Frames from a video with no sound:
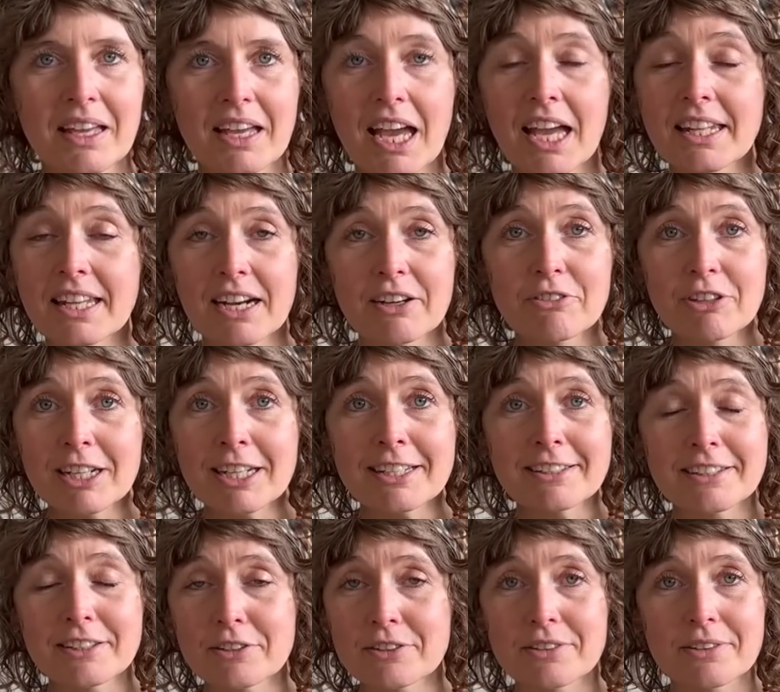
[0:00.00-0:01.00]
and I really
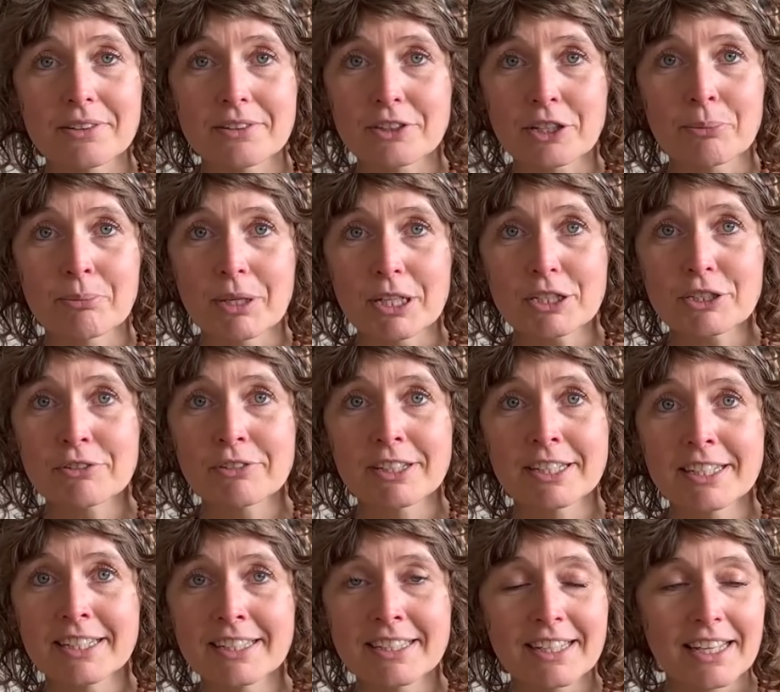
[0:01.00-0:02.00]
did some
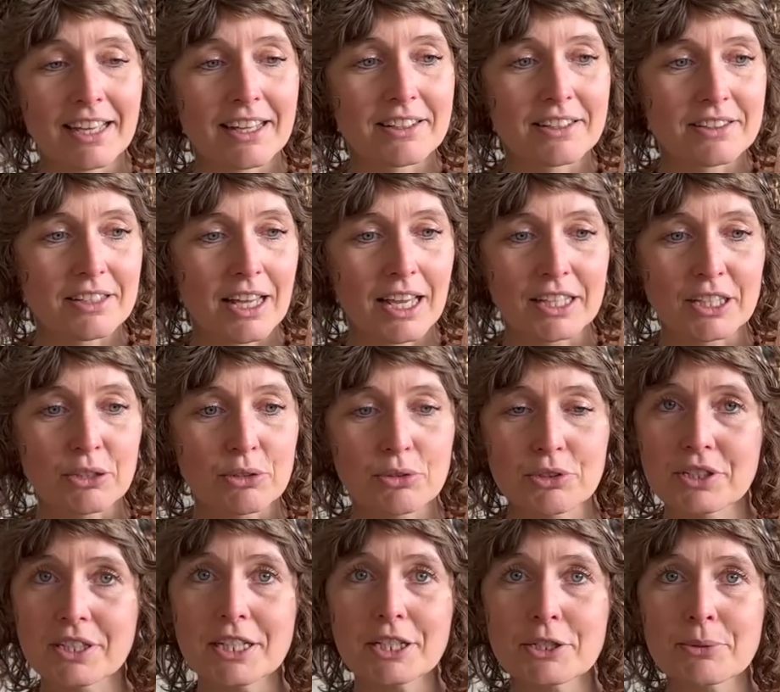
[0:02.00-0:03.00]
measuring and
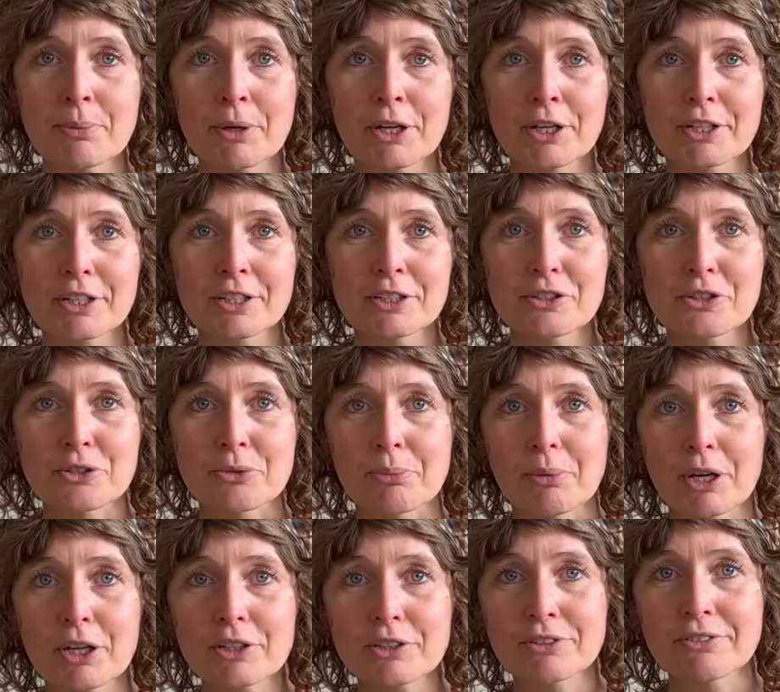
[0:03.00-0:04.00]
used stitch markers to
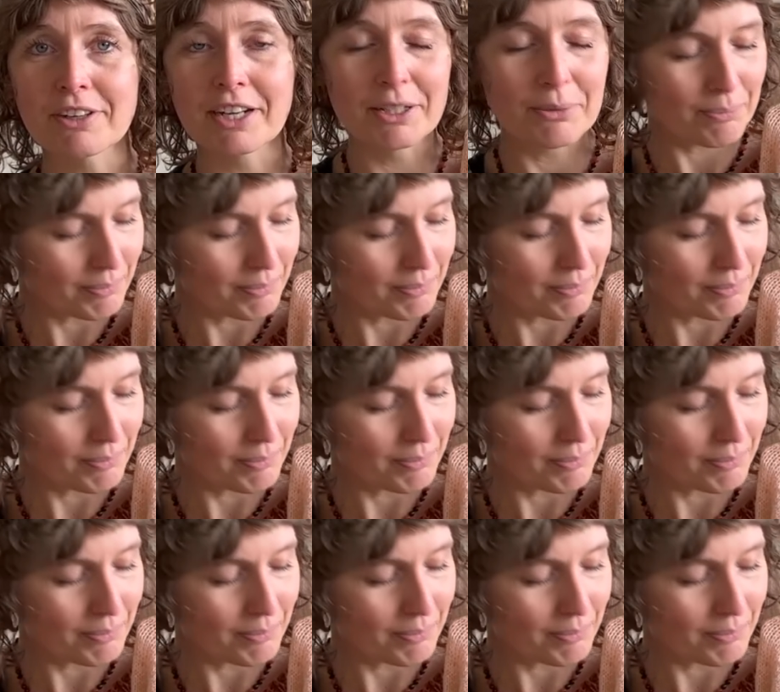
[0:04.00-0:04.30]
mark the right